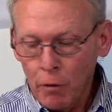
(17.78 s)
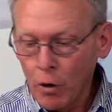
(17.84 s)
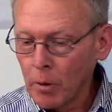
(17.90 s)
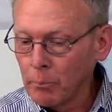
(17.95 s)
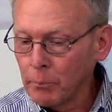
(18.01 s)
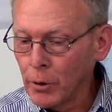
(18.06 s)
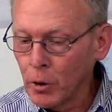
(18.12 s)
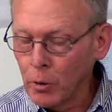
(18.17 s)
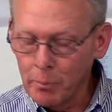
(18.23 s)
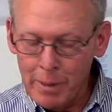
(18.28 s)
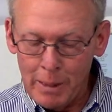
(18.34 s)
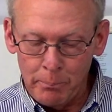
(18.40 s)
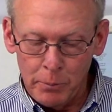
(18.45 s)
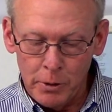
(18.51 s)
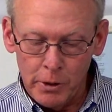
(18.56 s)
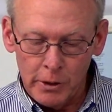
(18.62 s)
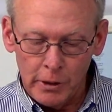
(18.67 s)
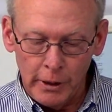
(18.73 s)
Farm Bureau
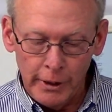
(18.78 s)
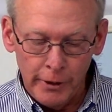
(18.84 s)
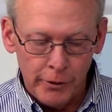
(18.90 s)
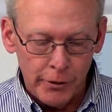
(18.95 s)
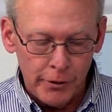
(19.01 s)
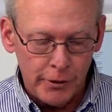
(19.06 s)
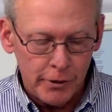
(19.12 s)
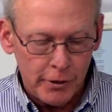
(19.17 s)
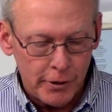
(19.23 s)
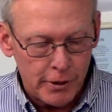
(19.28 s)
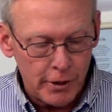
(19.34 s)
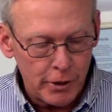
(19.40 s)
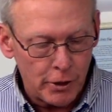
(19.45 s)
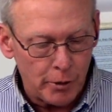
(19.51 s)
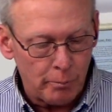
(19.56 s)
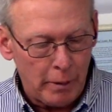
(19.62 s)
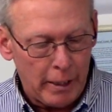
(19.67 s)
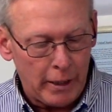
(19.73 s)
members, leaders, and
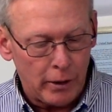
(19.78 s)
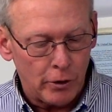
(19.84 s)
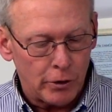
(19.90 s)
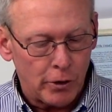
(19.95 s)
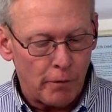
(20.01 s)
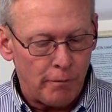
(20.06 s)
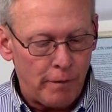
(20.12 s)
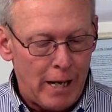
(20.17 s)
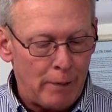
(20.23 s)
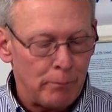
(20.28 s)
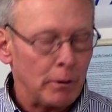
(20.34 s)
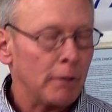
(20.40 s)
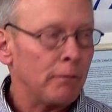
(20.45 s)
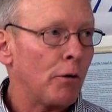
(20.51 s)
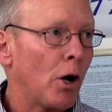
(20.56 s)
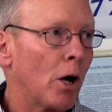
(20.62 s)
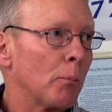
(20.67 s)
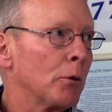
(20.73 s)
decision makers are
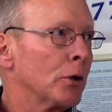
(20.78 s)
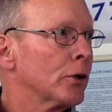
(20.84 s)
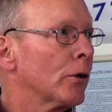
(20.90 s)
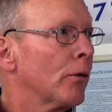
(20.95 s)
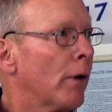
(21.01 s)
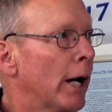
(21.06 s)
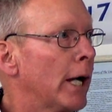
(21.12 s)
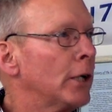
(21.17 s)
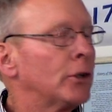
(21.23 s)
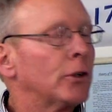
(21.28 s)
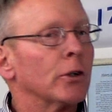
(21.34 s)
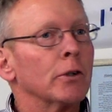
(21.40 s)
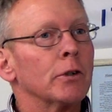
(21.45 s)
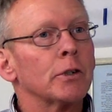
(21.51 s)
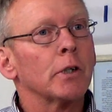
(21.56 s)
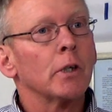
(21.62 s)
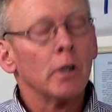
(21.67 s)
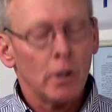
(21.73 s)
family farmers and
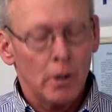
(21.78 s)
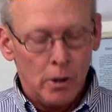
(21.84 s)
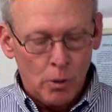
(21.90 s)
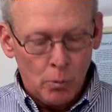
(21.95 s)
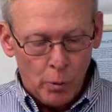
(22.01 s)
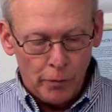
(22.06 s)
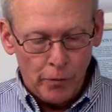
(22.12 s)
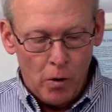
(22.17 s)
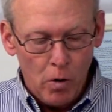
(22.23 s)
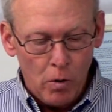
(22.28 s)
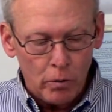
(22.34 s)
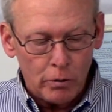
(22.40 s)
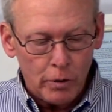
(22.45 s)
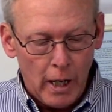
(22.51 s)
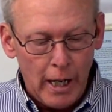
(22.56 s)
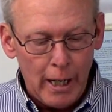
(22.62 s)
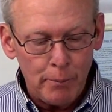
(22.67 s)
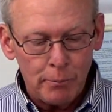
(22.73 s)
ranchers with
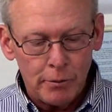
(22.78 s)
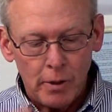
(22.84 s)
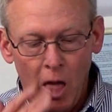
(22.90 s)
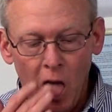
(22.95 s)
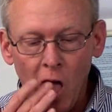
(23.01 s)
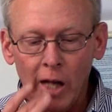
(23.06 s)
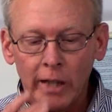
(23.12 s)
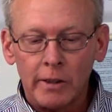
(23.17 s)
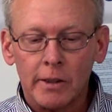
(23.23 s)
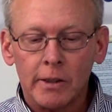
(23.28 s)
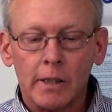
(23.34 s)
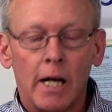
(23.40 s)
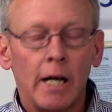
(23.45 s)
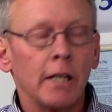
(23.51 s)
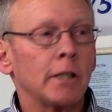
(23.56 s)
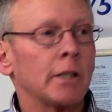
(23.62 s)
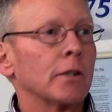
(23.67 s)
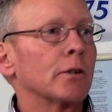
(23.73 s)
all types and
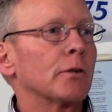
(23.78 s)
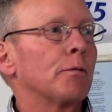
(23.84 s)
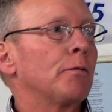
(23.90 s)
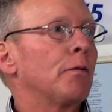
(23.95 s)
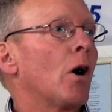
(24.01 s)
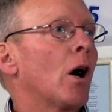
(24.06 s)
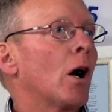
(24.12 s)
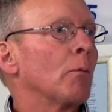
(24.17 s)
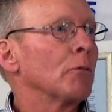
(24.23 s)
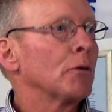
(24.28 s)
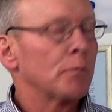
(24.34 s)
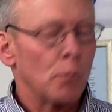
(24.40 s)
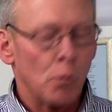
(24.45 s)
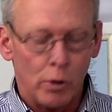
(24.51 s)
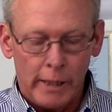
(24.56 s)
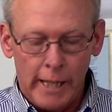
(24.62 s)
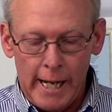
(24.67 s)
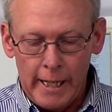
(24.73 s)
sizes of farms,
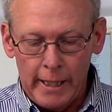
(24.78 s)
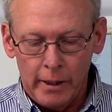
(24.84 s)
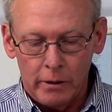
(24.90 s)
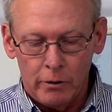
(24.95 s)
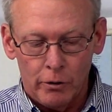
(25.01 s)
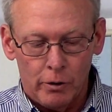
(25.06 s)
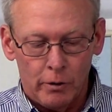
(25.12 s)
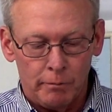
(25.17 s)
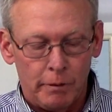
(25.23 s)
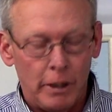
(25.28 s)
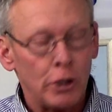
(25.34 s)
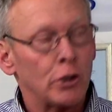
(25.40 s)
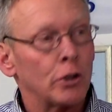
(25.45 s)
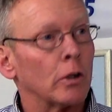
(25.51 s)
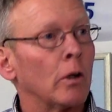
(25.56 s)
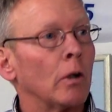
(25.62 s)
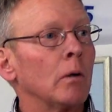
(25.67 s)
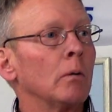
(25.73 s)
from organic to
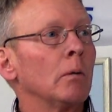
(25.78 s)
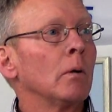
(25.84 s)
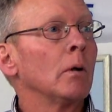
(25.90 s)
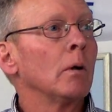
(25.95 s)
conventional.